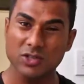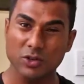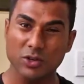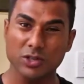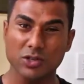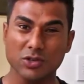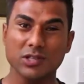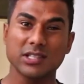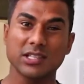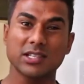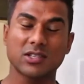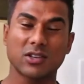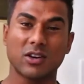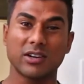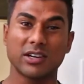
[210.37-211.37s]
sort of use
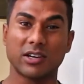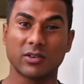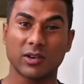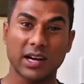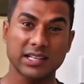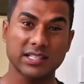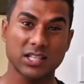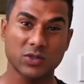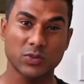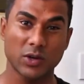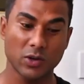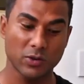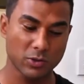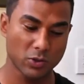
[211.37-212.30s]
this on grass as well.